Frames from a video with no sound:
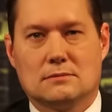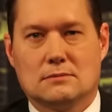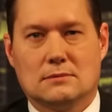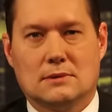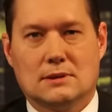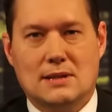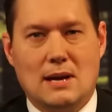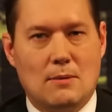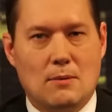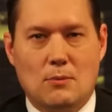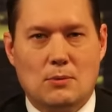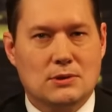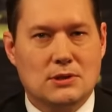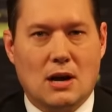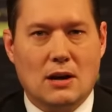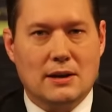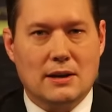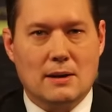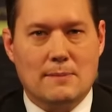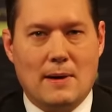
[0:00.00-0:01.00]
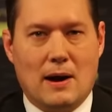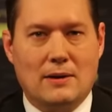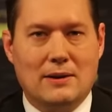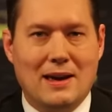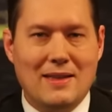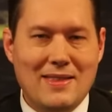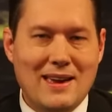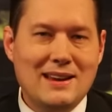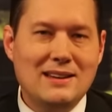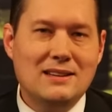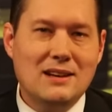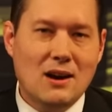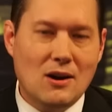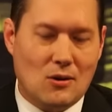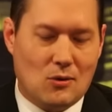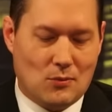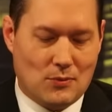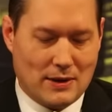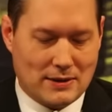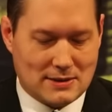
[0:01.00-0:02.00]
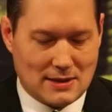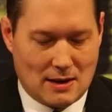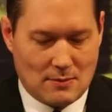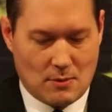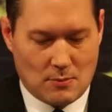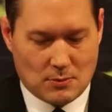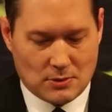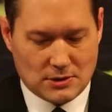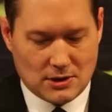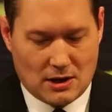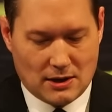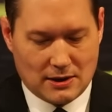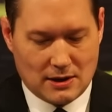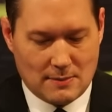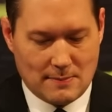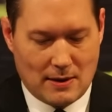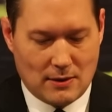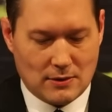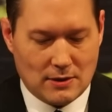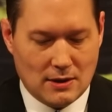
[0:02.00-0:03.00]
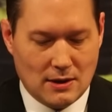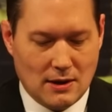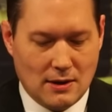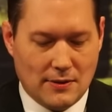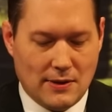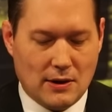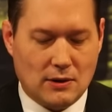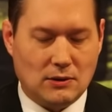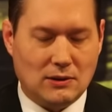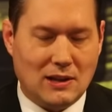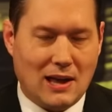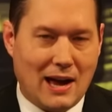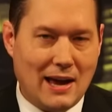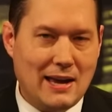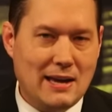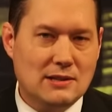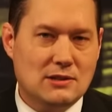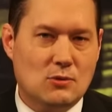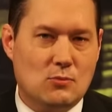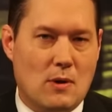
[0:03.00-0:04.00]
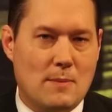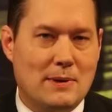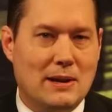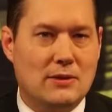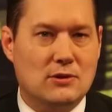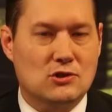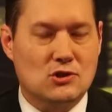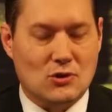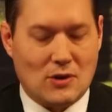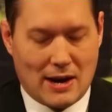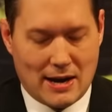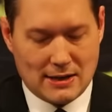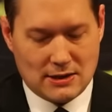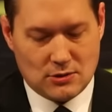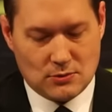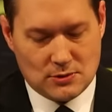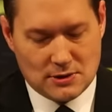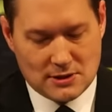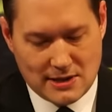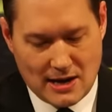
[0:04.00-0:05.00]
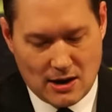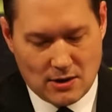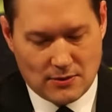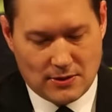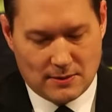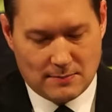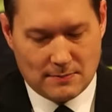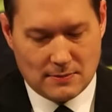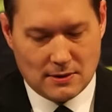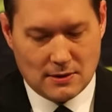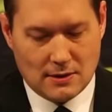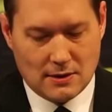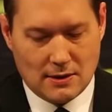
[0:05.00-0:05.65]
That's not what we're talking about. And they know that's not what we're talking about. They're lying to women and they're trying to scare them.